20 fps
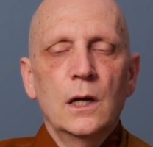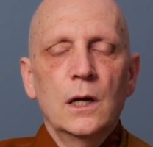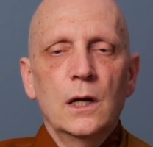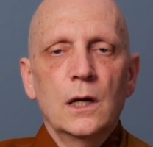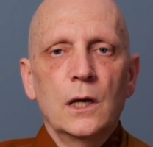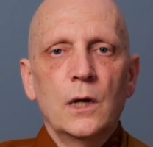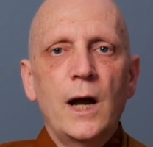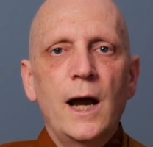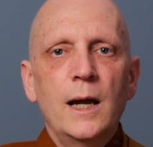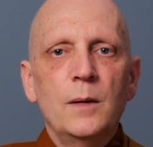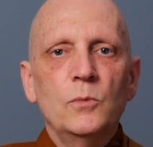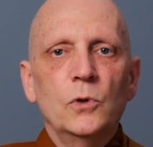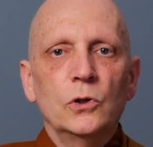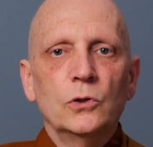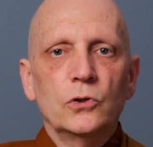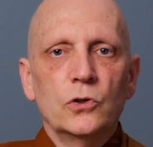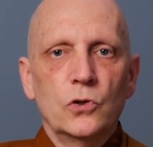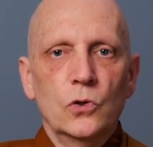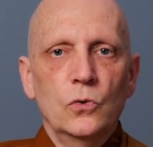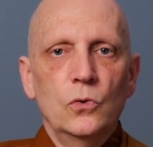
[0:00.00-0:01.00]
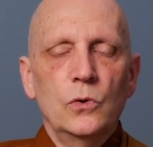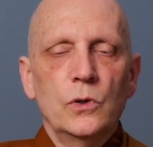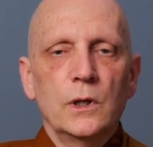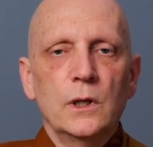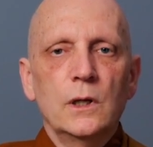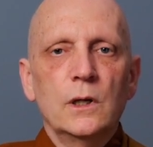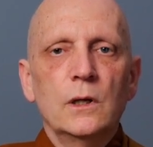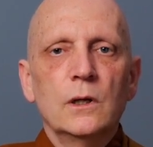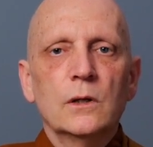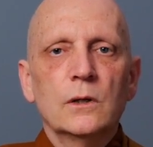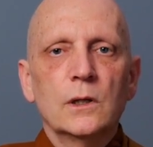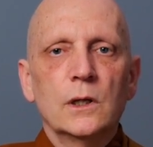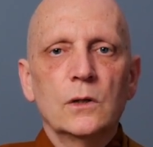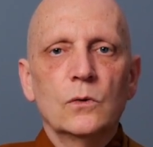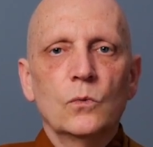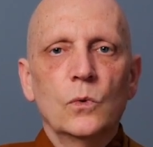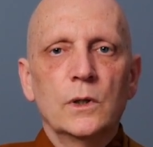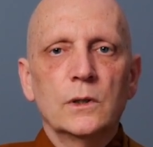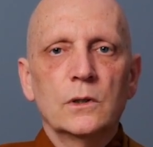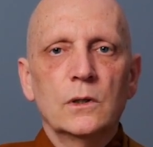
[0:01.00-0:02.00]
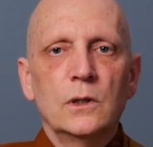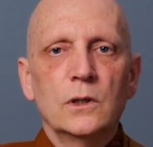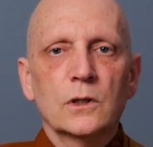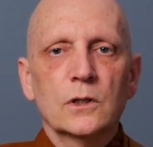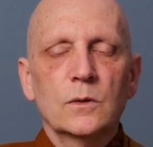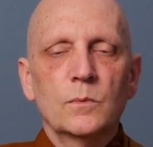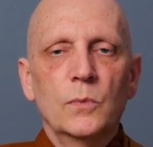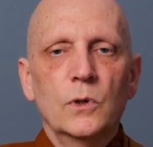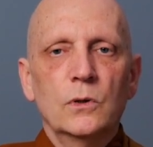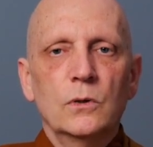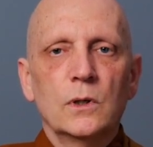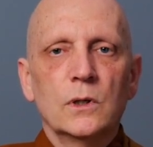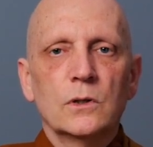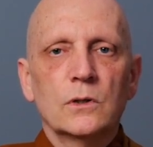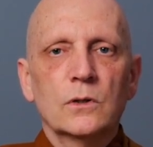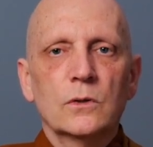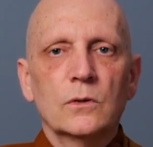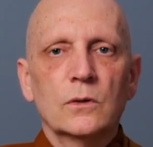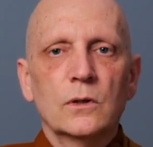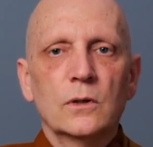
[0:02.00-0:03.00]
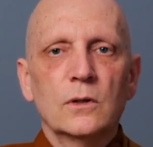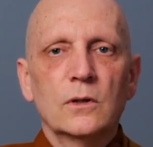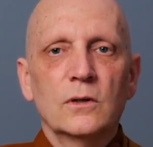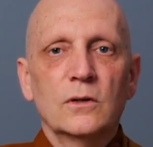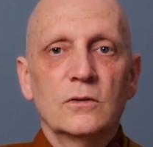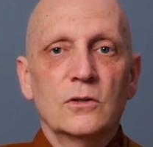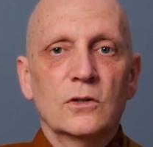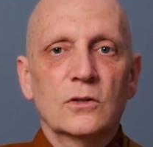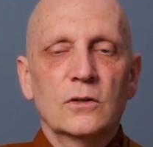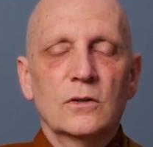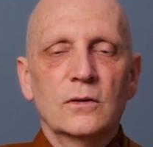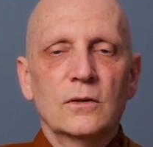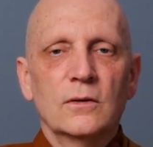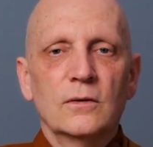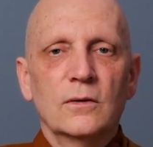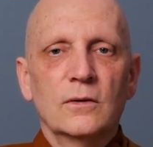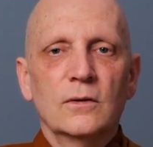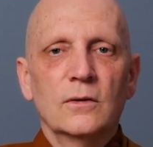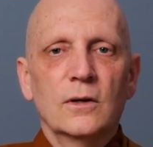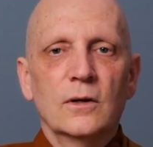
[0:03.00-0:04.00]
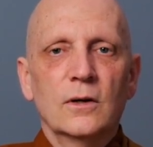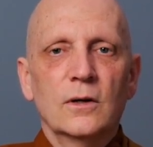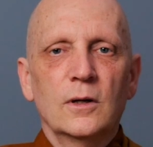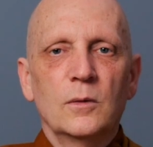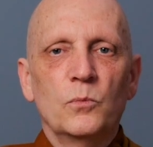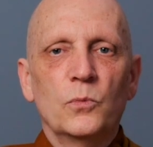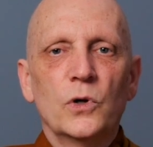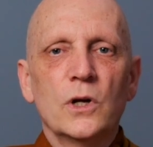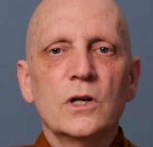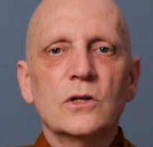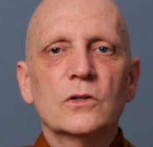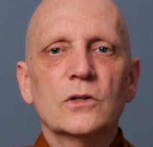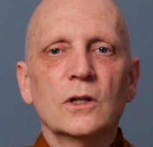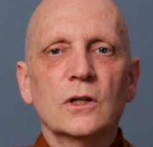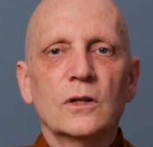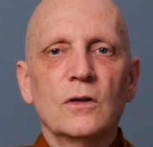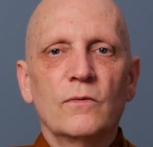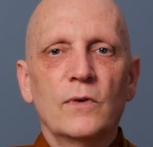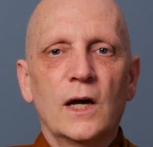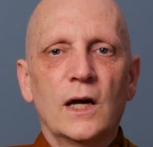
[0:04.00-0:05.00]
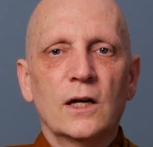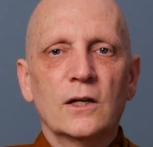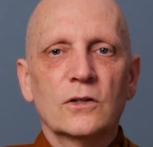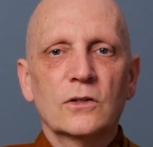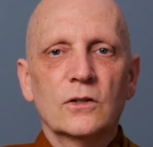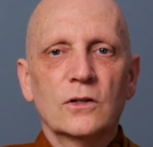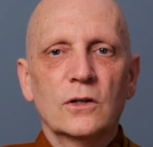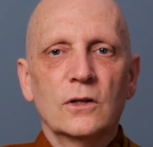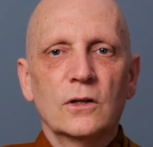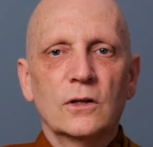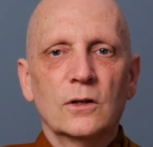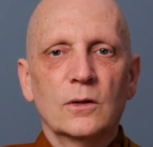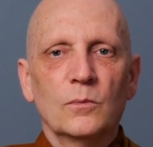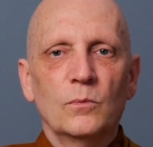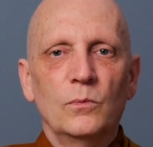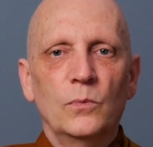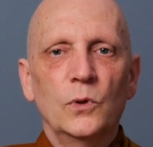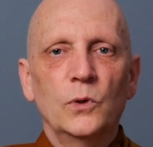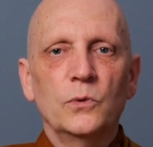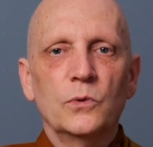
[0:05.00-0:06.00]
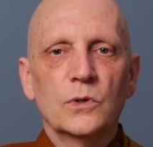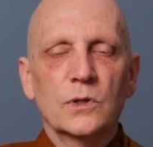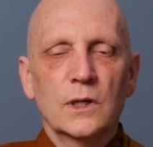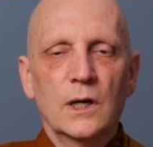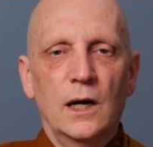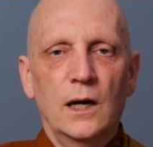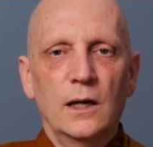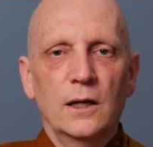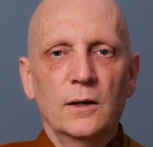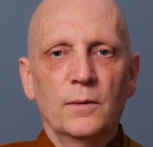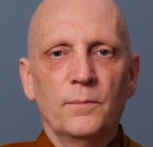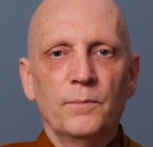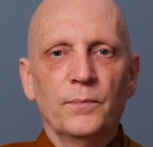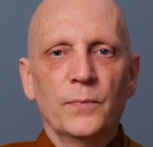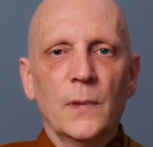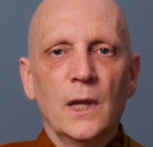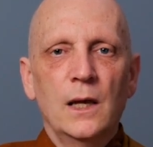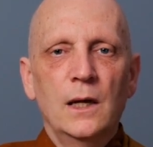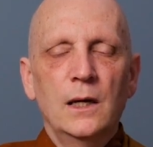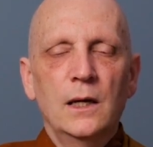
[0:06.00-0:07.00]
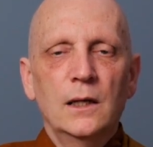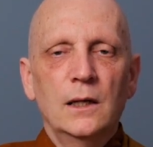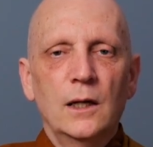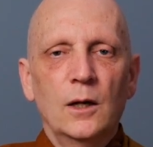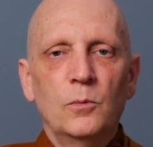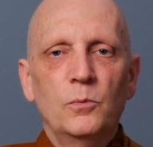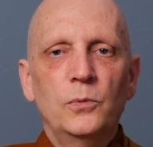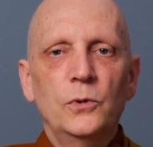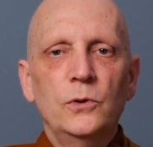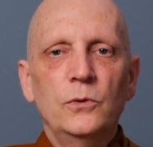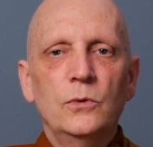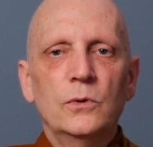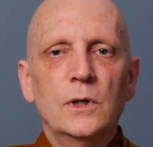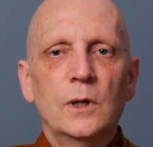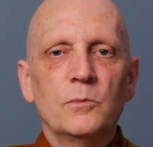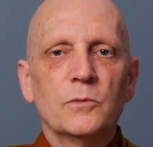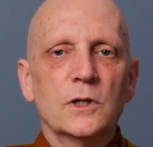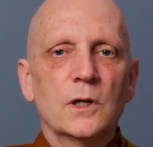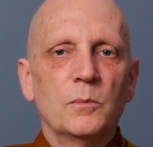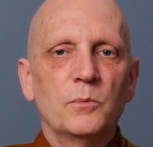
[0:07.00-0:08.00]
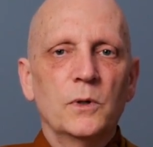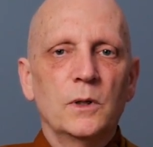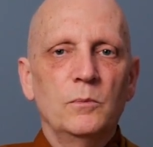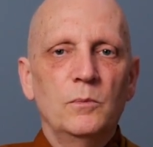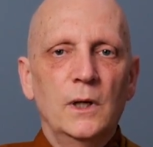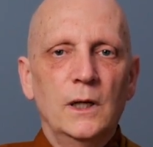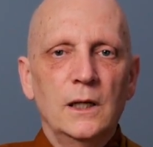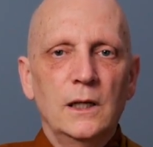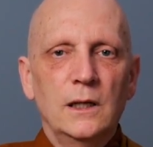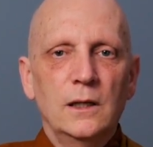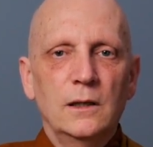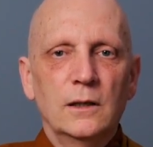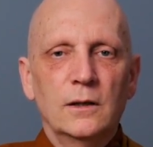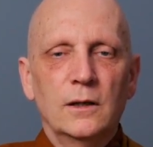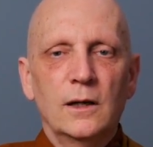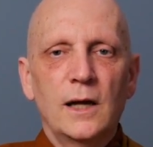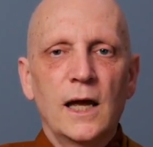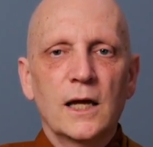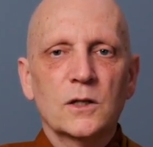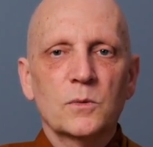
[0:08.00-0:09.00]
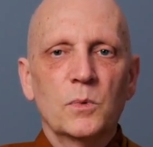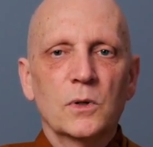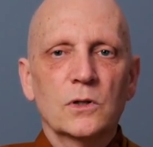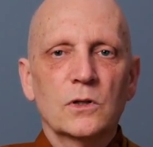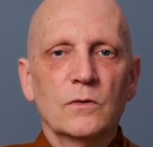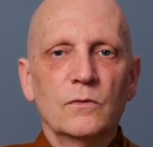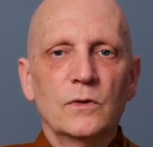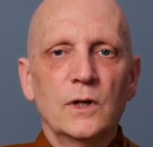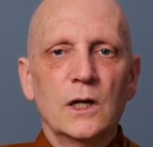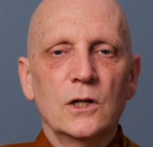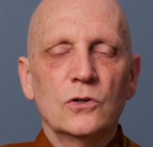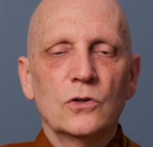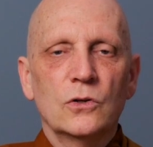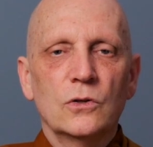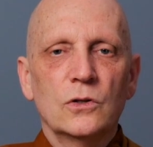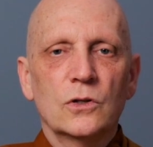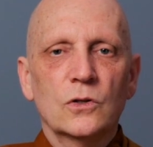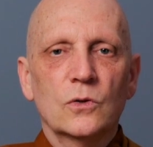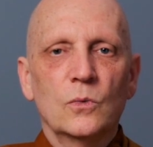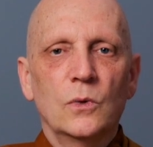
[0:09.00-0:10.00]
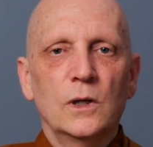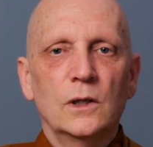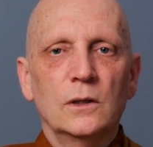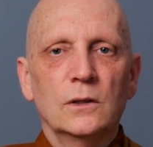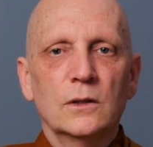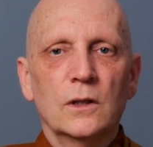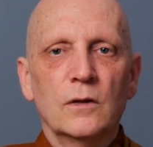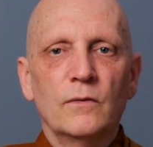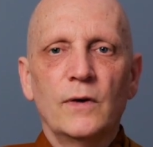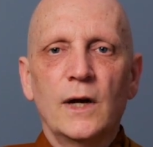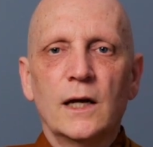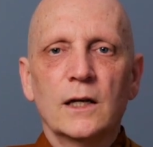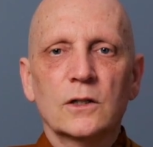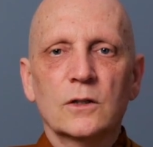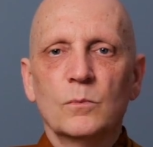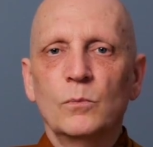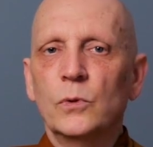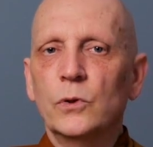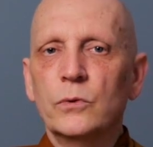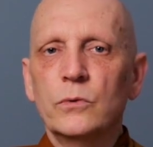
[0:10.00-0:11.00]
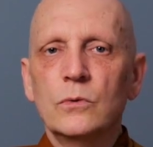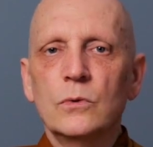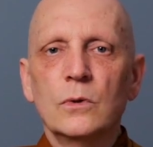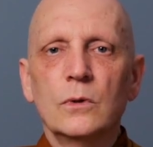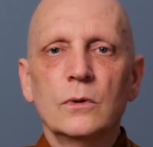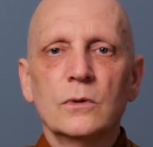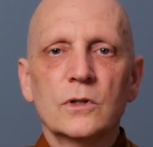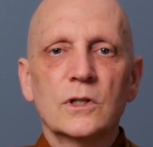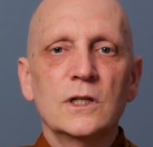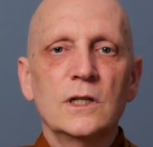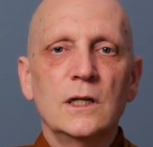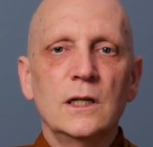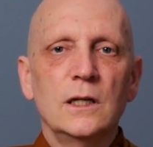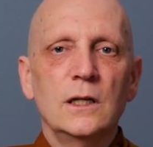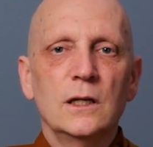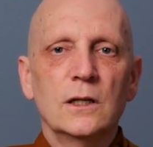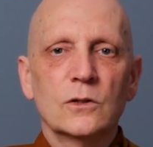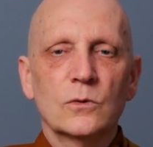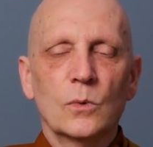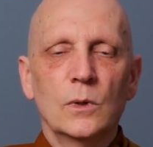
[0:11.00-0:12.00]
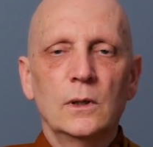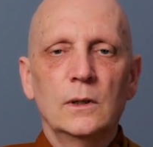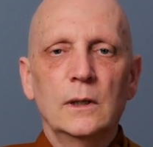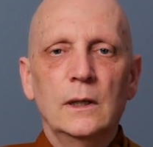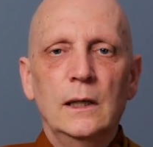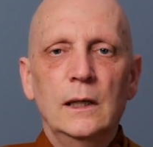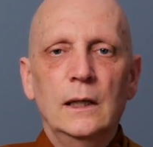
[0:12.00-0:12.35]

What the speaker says: primal joy that one can experience just embracing the vast blue sky. Now, blue comes up in many aspects of nature as well, the vast blue sea as well.